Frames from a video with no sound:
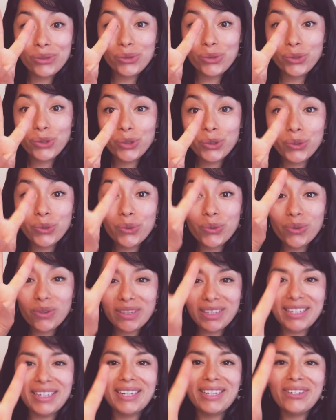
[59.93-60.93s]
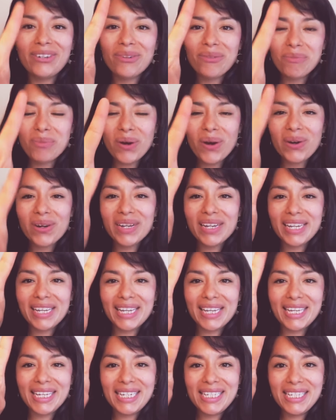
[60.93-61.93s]
Two little
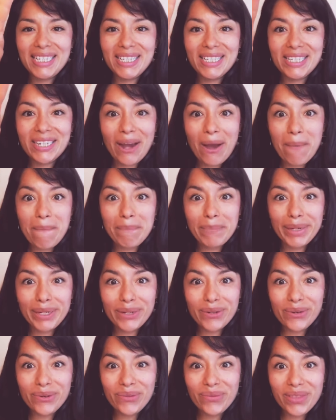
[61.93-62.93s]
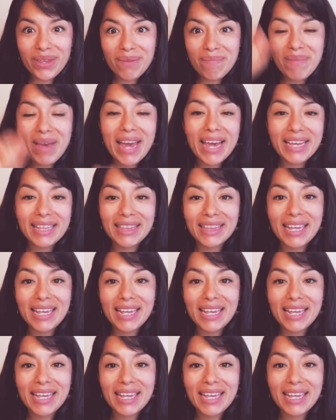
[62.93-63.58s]
monkeys jumping on the bed.